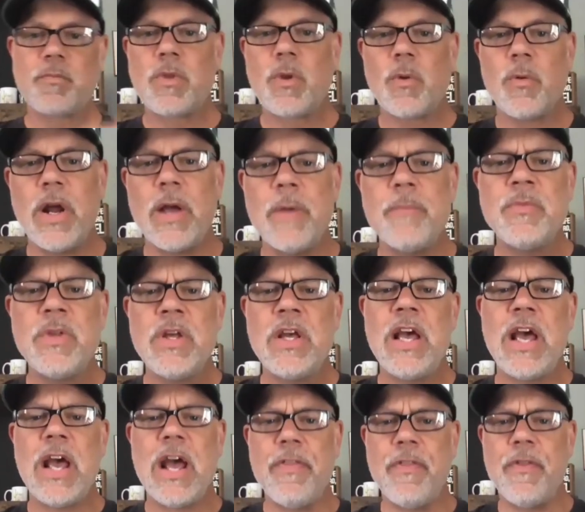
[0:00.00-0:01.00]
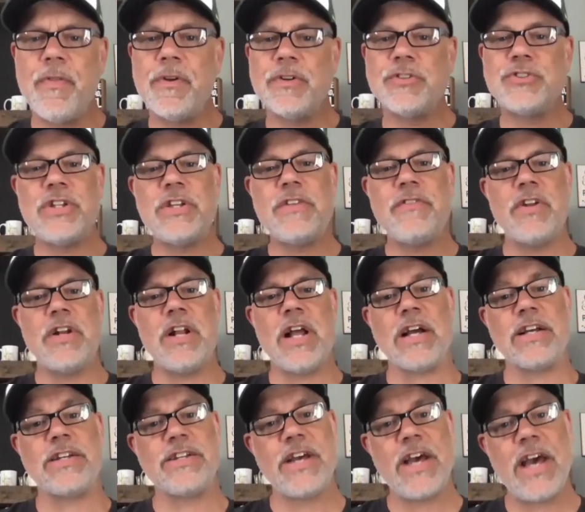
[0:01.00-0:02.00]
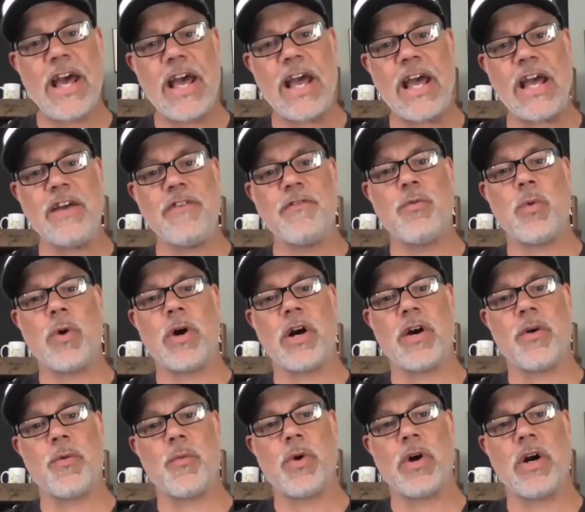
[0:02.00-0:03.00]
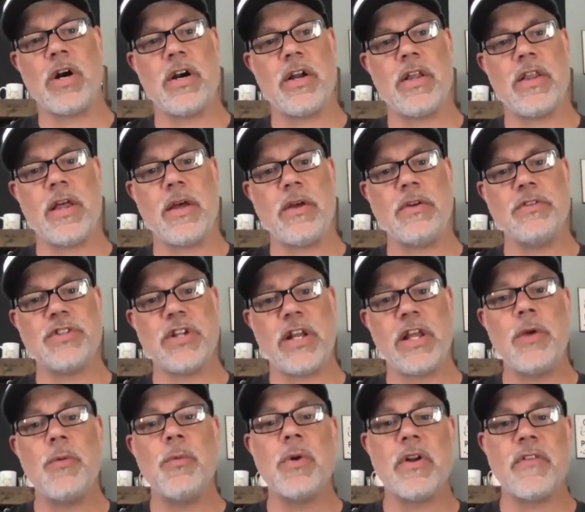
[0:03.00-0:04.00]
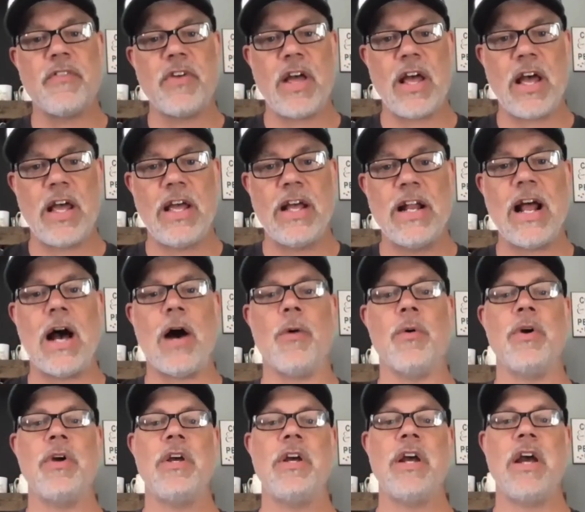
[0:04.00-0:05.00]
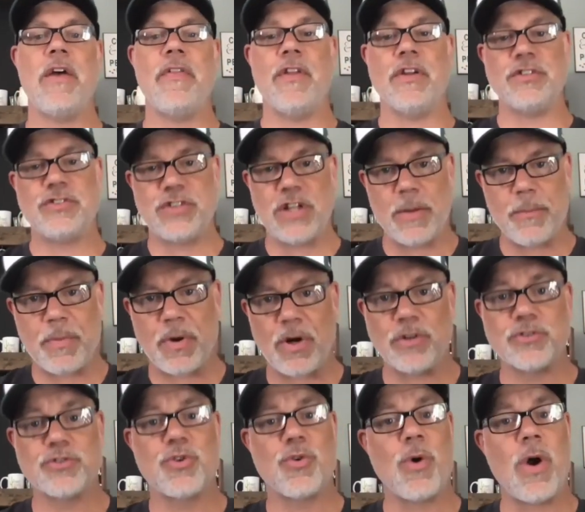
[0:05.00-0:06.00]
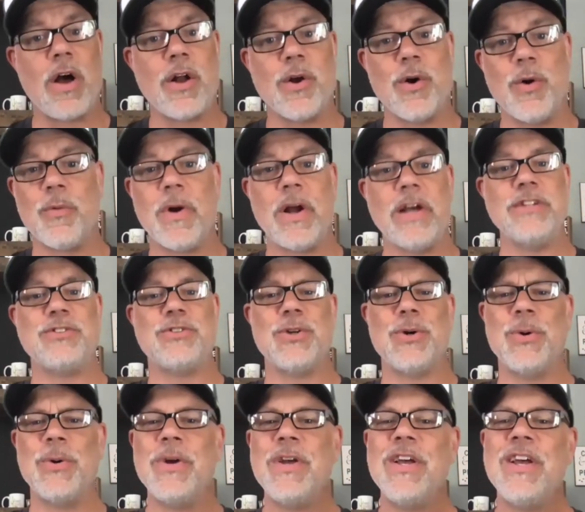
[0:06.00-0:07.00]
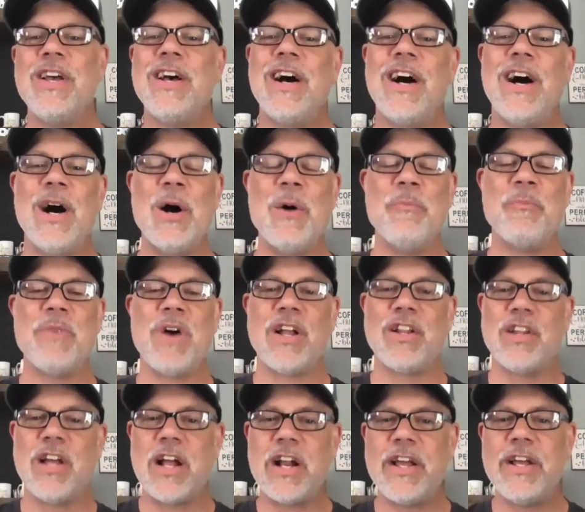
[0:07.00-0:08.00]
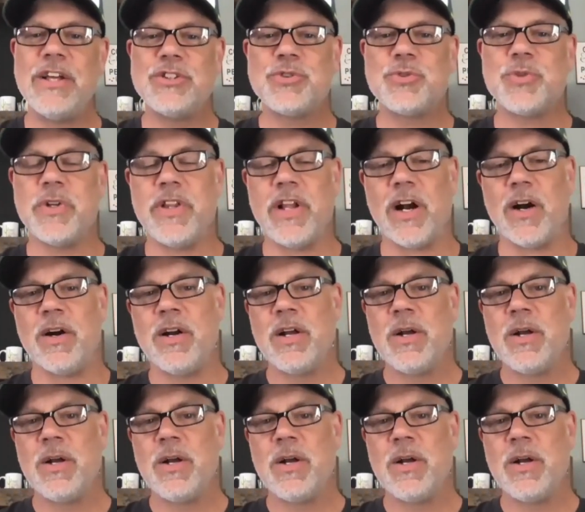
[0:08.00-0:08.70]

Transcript: Right? And then there's even a cave where, where they said he would have hid out, and that's St. Paul's Grotto, right? So um, a lot of history there.